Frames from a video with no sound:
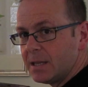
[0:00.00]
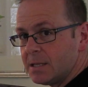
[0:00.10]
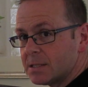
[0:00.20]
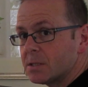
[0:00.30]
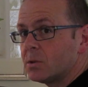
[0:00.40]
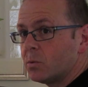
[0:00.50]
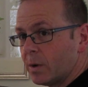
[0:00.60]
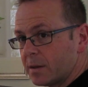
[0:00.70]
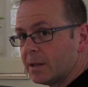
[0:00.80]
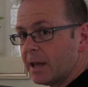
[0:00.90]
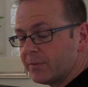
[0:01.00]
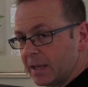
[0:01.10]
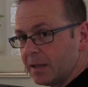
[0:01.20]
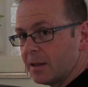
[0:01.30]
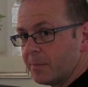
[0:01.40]
these where the left
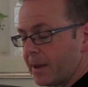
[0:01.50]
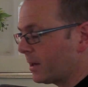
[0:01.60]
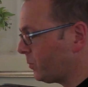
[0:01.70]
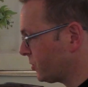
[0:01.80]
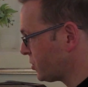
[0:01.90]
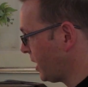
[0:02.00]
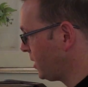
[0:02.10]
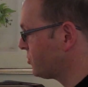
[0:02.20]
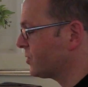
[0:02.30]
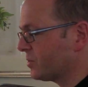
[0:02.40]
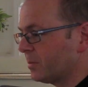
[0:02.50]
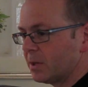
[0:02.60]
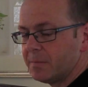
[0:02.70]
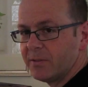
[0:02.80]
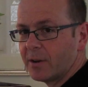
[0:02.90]
hand and the pedal will change, so I'm going
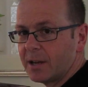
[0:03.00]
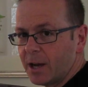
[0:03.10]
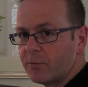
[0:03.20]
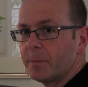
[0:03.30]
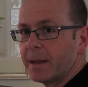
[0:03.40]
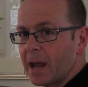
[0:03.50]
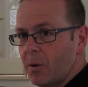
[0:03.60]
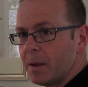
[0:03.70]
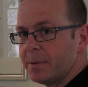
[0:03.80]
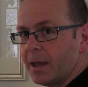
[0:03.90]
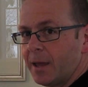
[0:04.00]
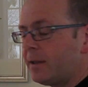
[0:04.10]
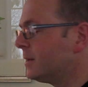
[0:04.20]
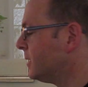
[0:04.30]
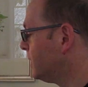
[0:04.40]
to be very careful about how I
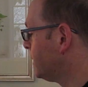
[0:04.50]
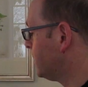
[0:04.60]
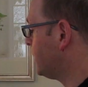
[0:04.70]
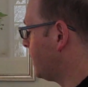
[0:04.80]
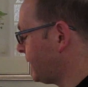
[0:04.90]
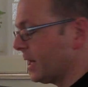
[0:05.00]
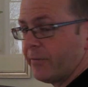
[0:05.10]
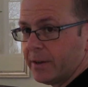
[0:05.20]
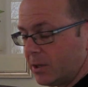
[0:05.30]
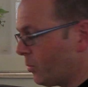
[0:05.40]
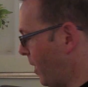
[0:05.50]
play. Again, if I didn't